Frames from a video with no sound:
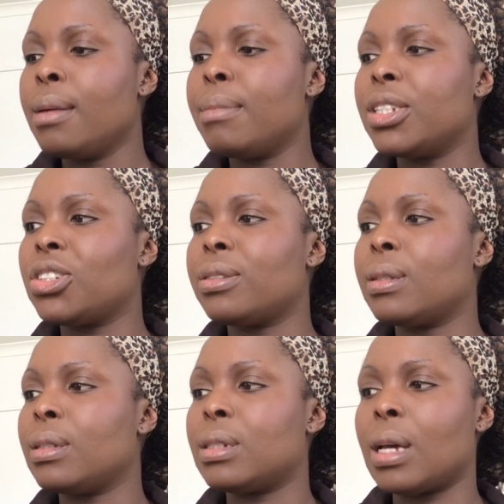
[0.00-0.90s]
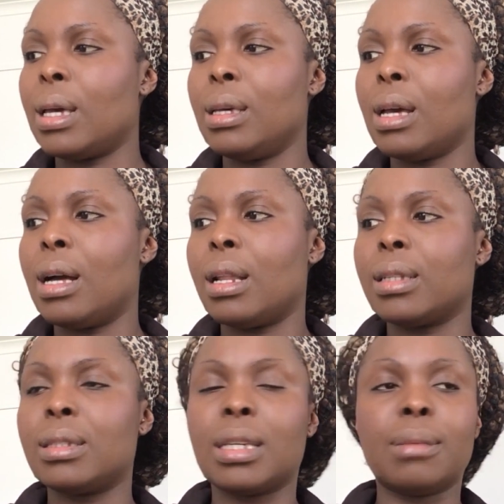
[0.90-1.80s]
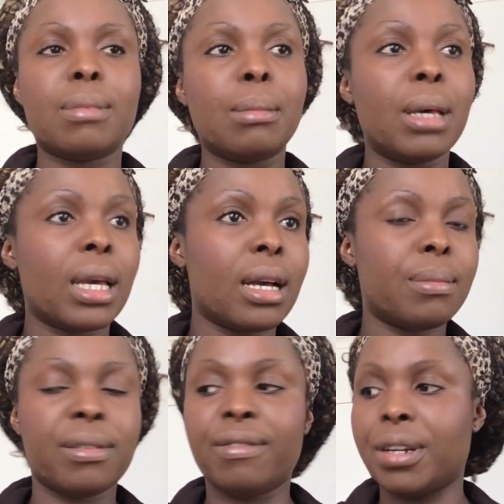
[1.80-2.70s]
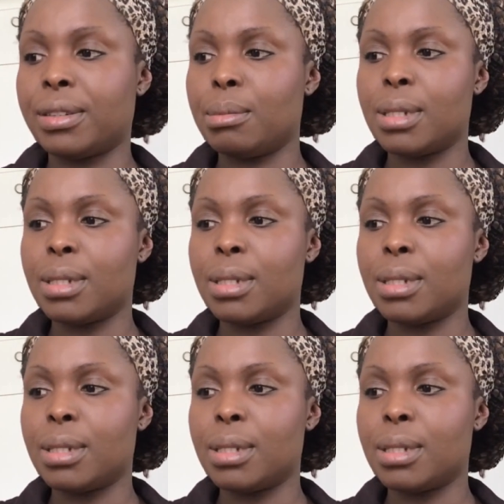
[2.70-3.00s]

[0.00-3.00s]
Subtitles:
But during the day I like to keep my makeup very